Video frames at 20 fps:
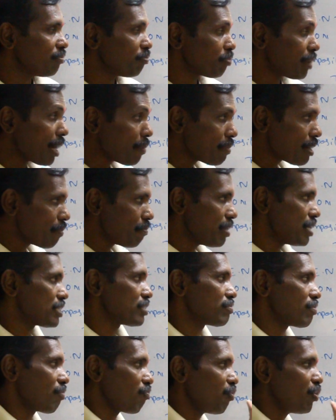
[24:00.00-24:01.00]
prime numbers
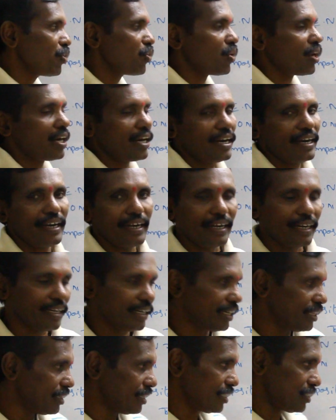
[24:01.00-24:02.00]
from 1 to 100
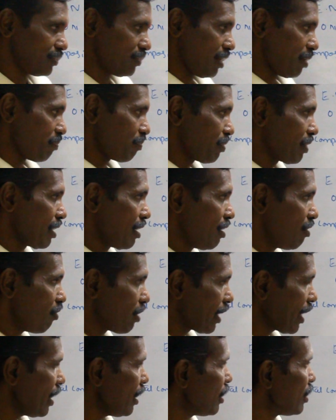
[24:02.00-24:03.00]
in this way.
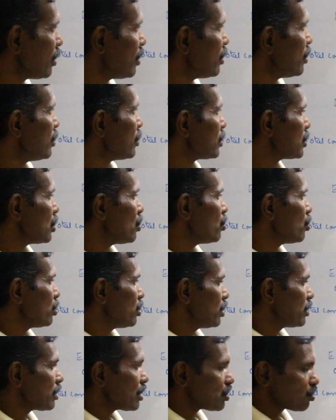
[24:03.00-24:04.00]
Okay. So
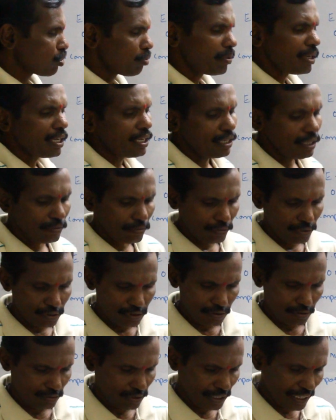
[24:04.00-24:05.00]
there are so many
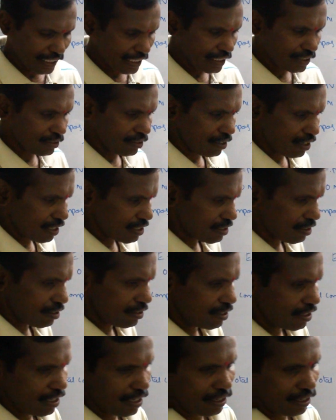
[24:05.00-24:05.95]
techniques or tricks are there